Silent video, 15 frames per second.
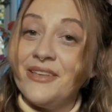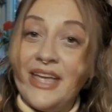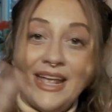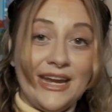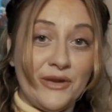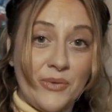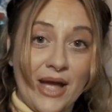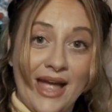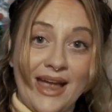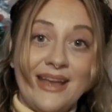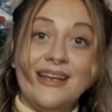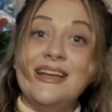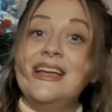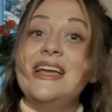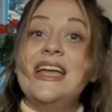
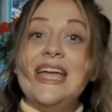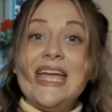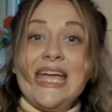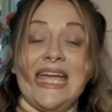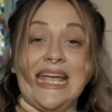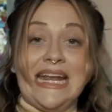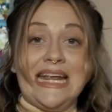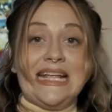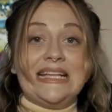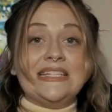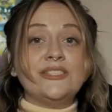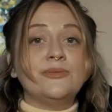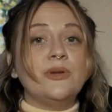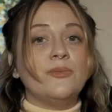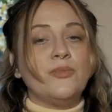Anyway, it
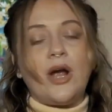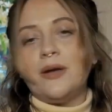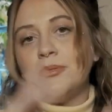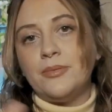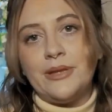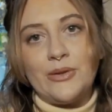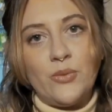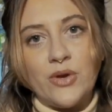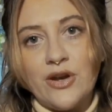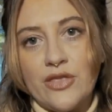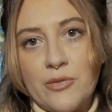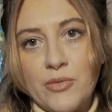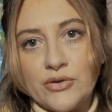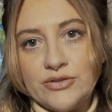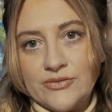is probably one of
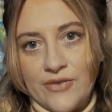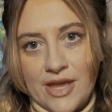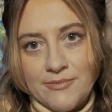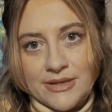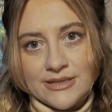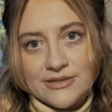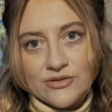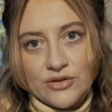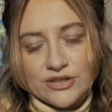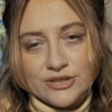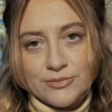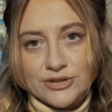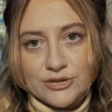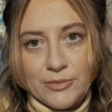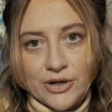the most famous
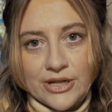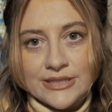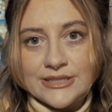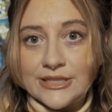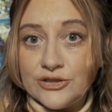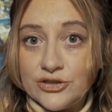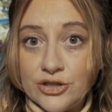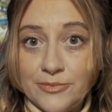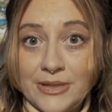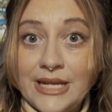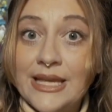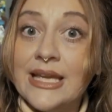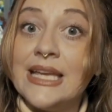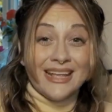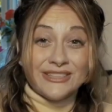Christmas markets in
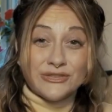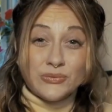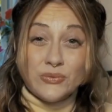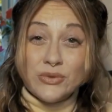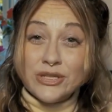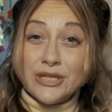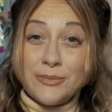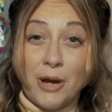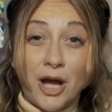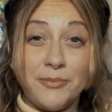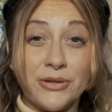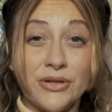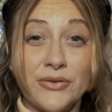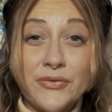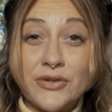Germany. It's really
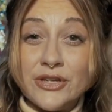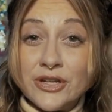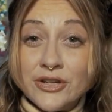popular for the